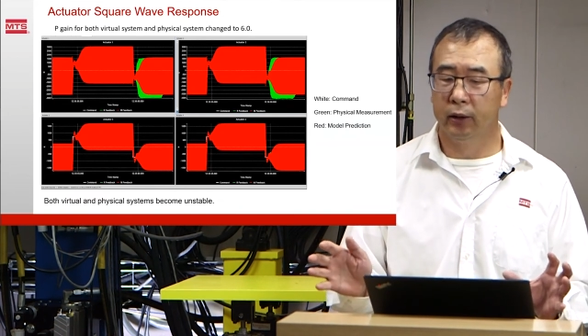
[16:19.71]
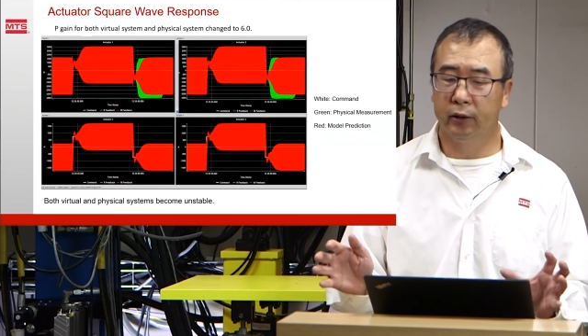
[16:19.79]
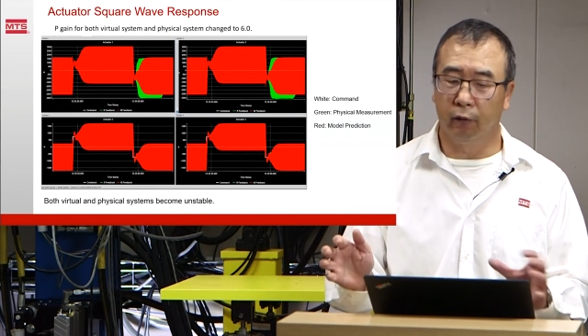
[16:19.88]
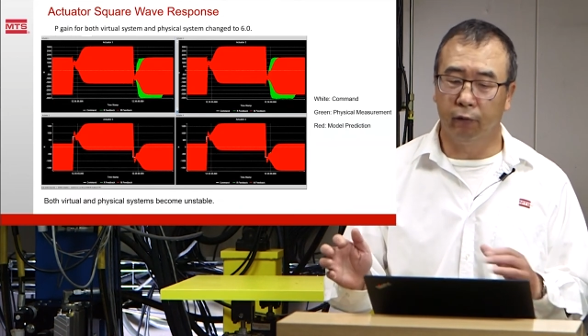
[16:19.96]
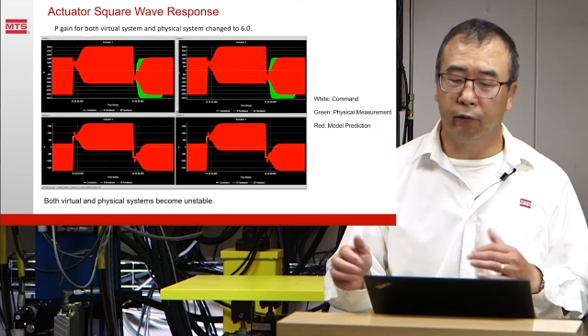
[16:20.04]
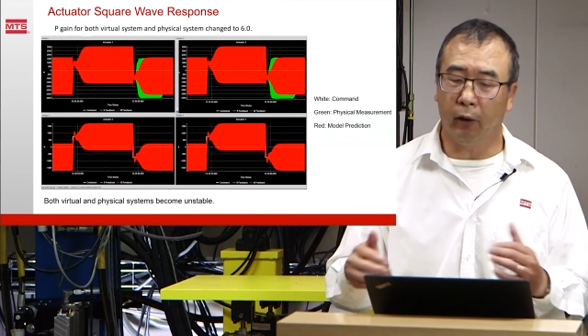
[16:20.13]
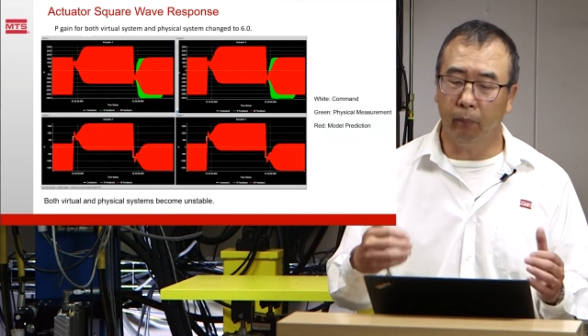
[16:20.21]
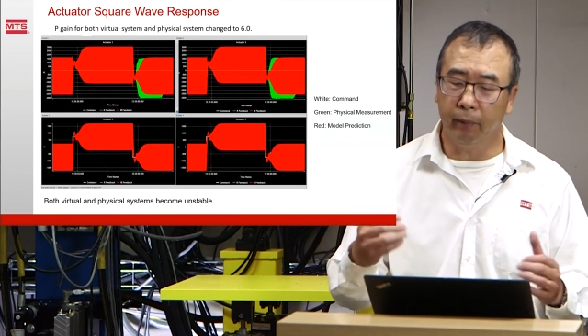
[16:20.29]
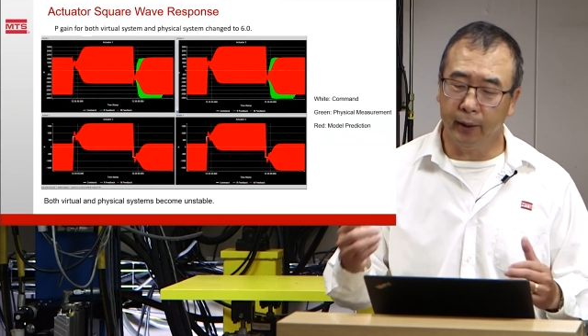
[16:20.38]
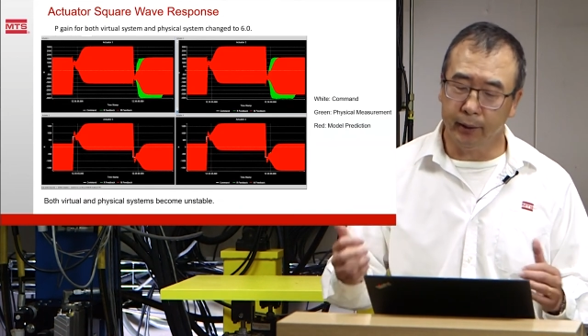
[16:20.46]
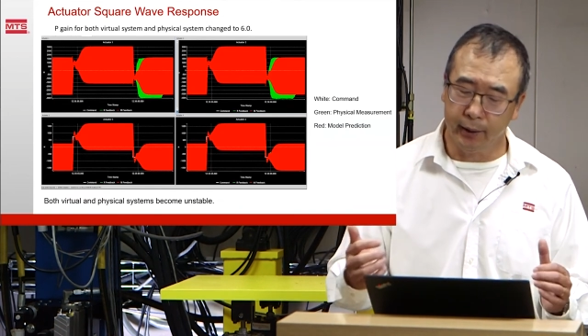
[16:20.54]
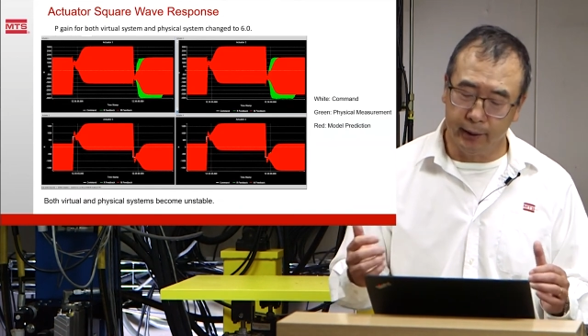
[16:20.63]
So from
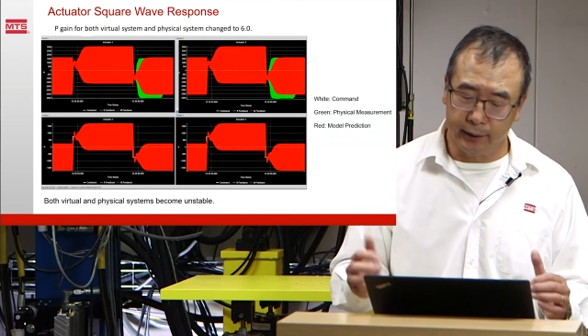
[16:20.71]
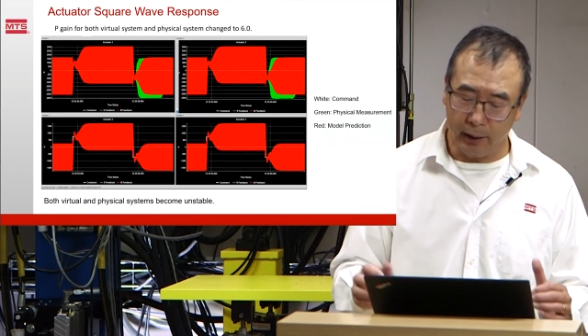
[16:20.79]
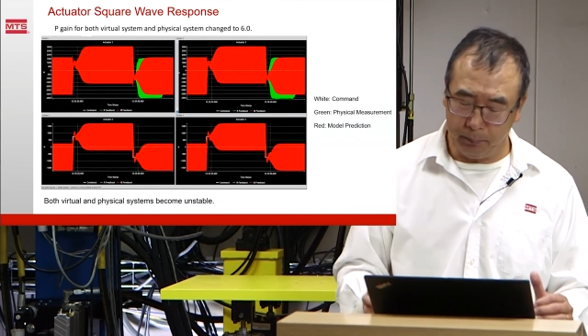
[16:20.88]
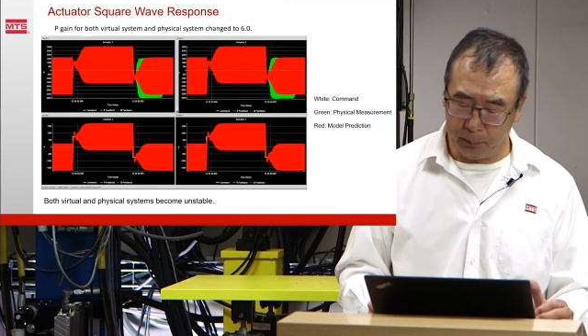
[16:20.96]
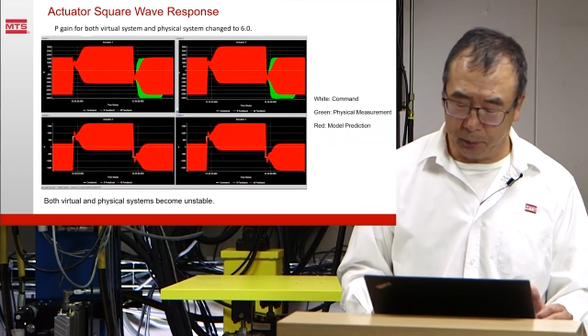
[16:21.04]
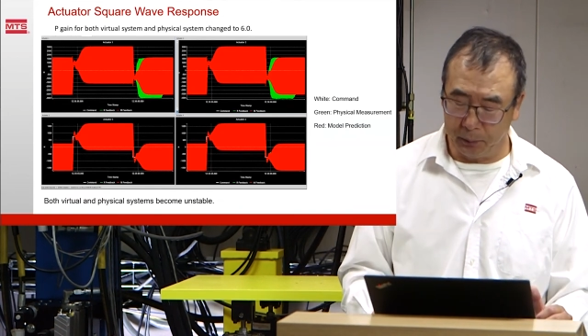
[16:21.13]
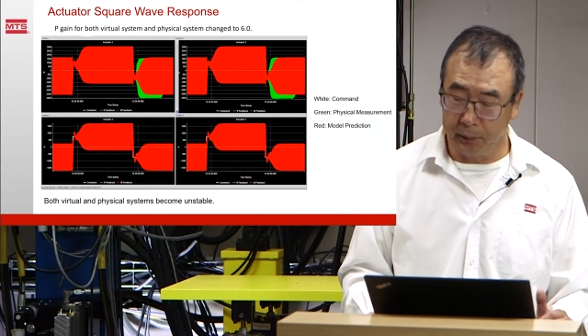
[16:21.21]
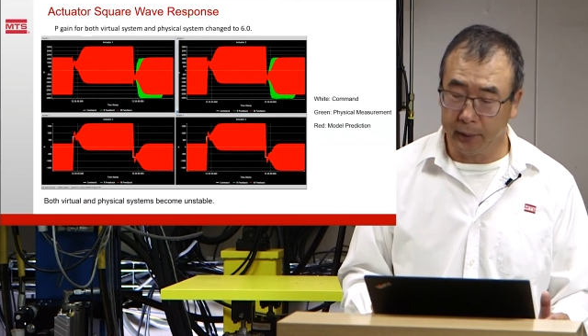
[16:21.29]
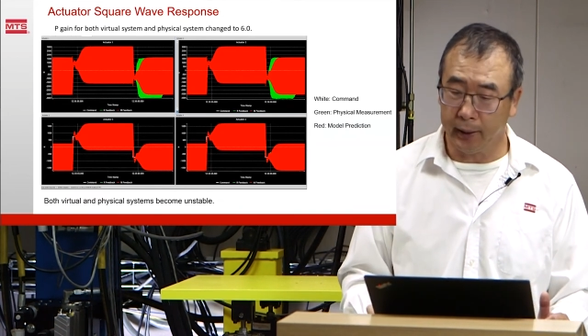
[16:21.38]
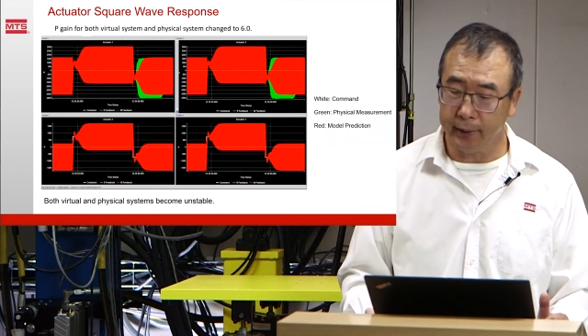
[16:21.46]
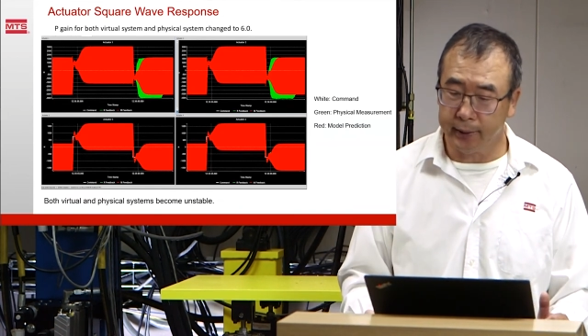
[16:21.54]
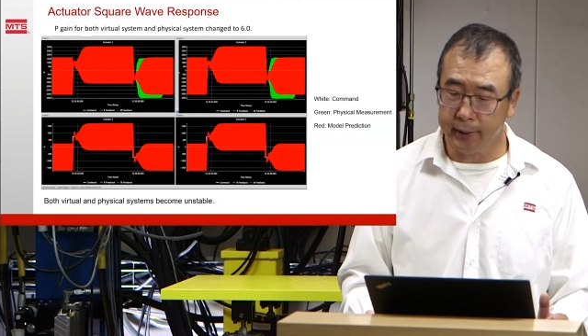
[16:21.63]
this example, you
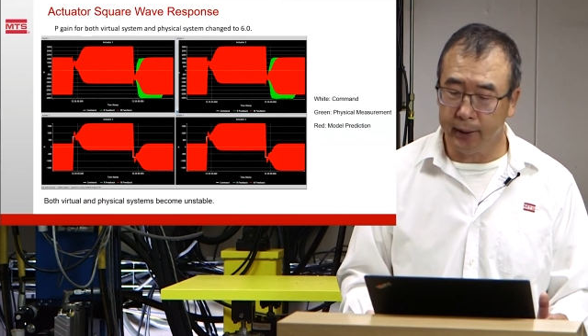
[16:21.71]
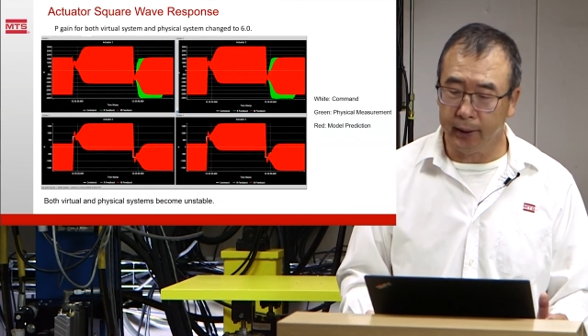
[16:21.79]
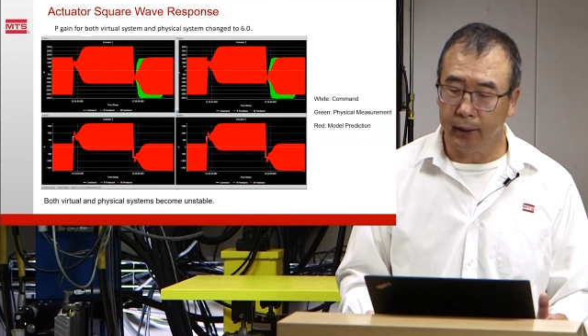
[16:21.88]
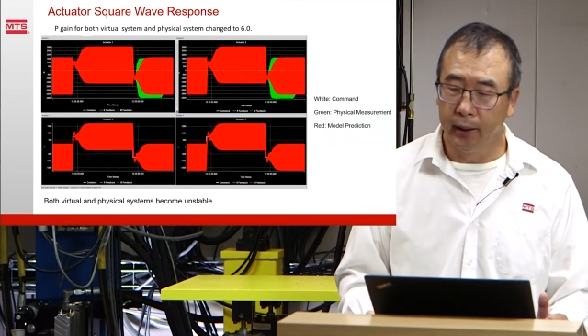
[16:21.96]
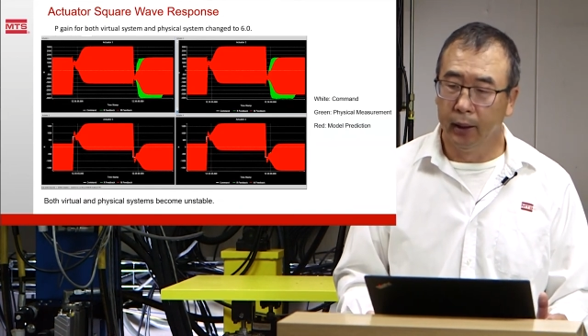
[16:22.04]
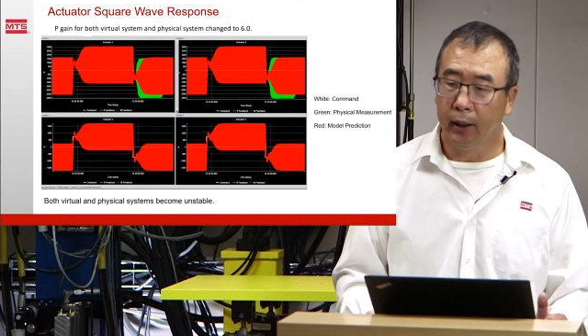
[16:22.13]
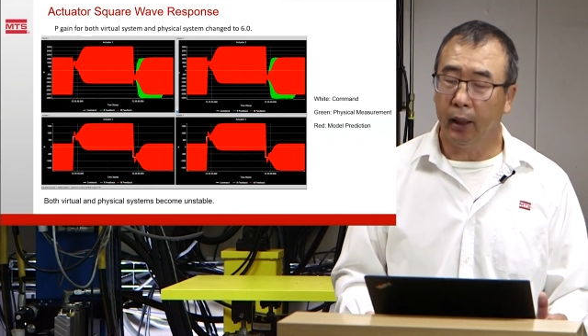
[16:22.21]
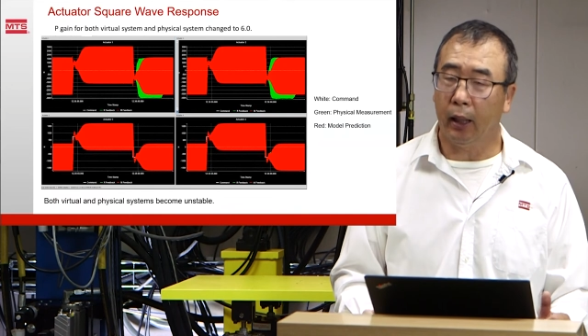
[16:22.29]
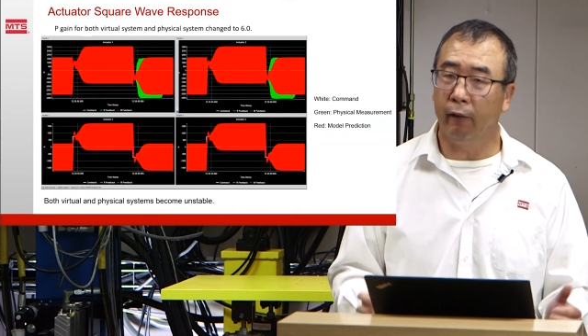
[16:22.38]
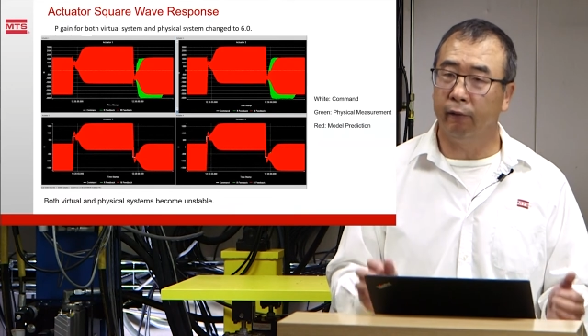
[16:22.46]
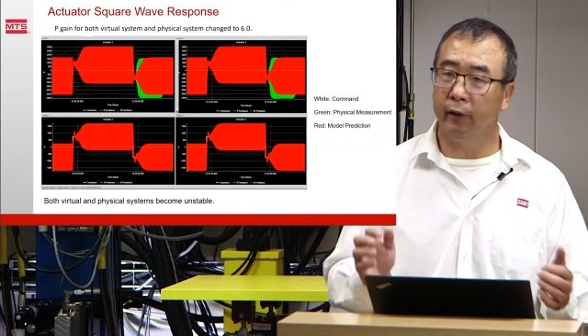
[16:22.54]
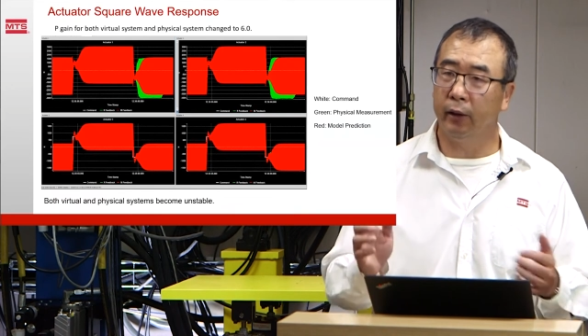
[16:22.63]
can see
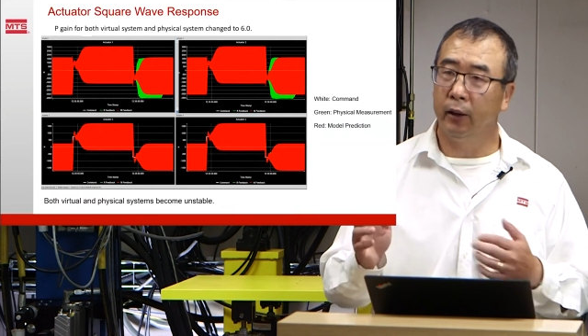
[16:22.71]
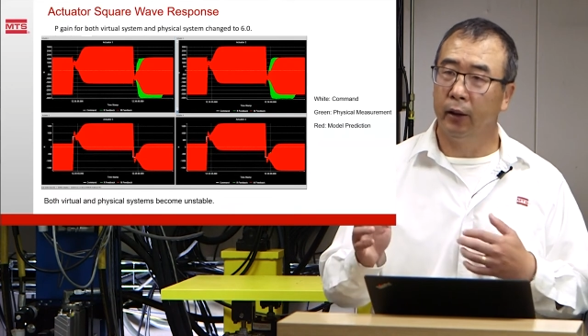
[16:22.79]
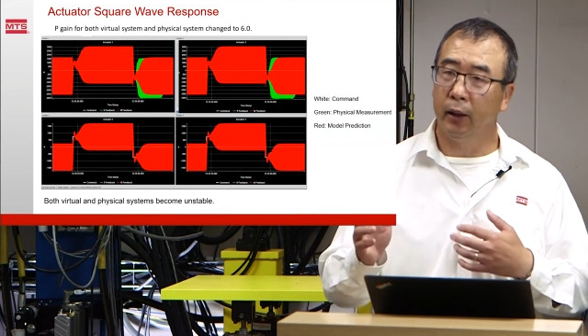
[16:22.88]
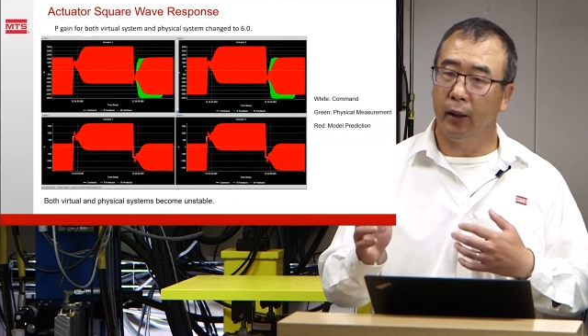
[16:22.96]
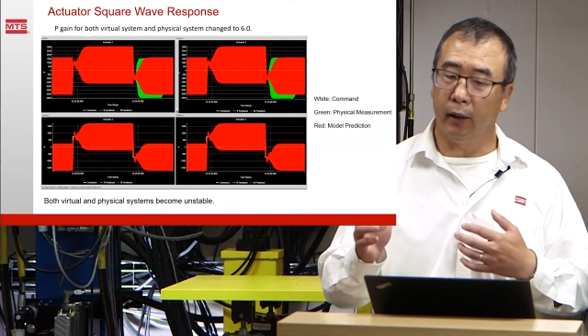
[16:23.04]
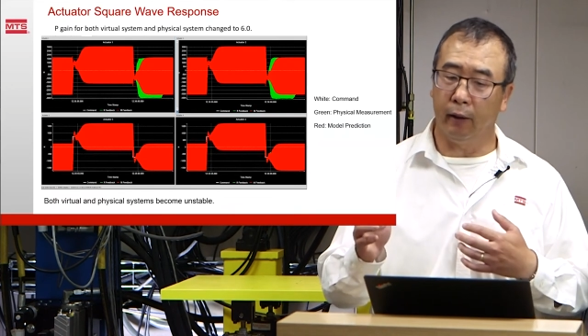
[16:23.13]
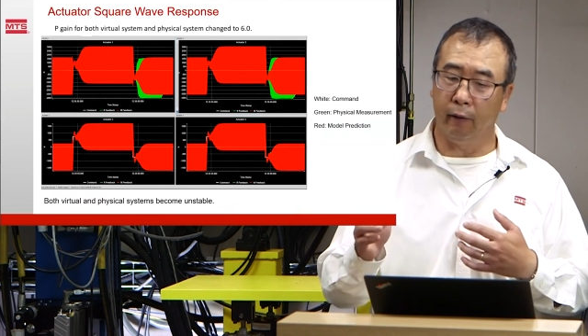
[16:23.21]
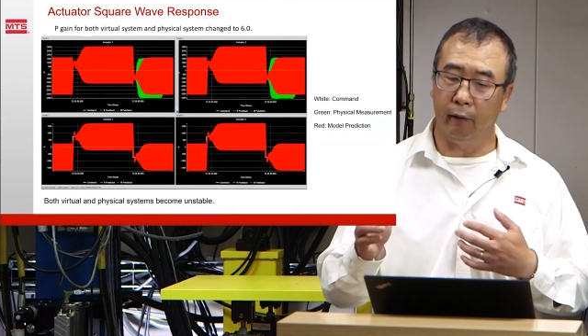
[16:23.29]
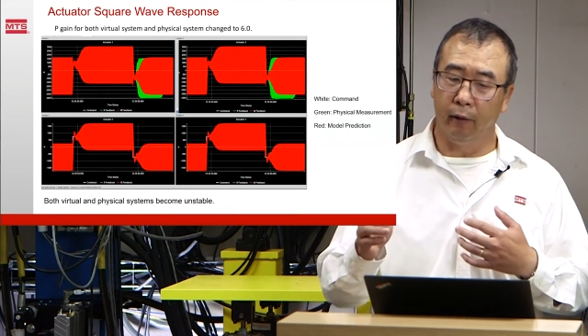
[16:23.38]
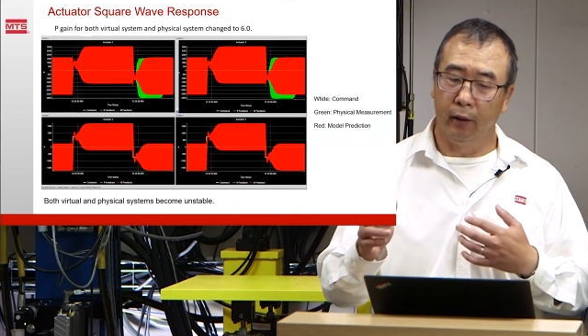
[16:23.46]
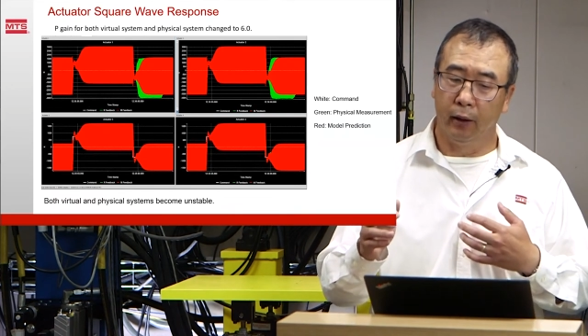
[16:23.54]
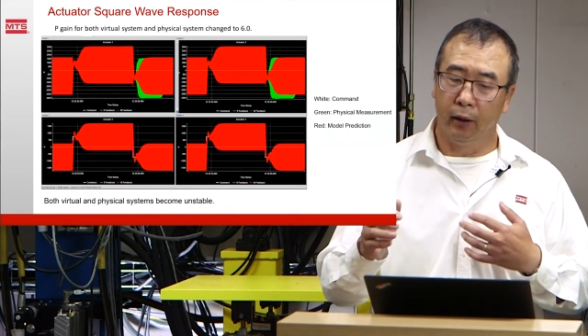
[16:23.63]
our uh,